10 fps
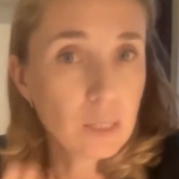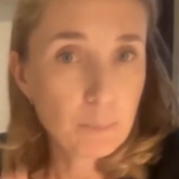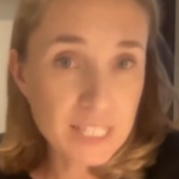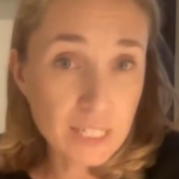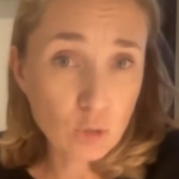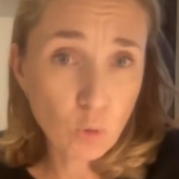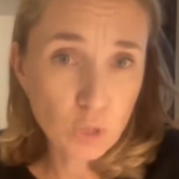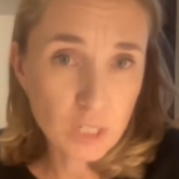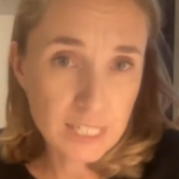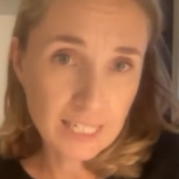business
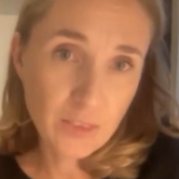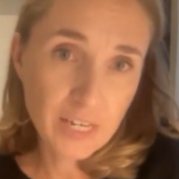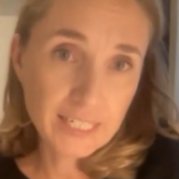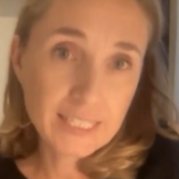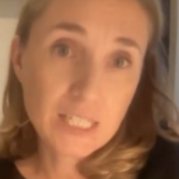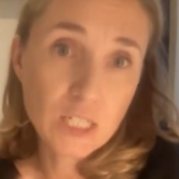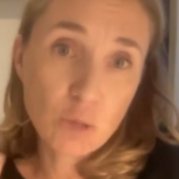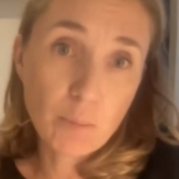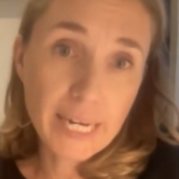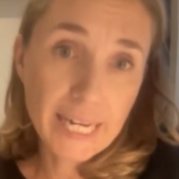owners in their
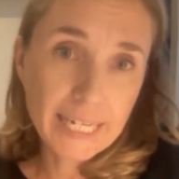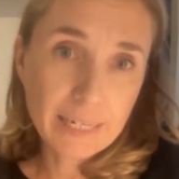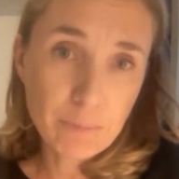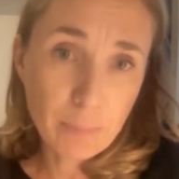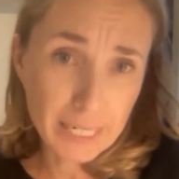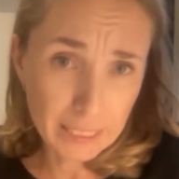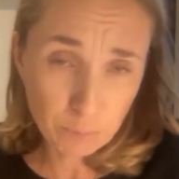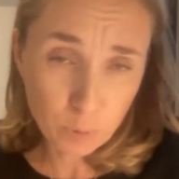decision-making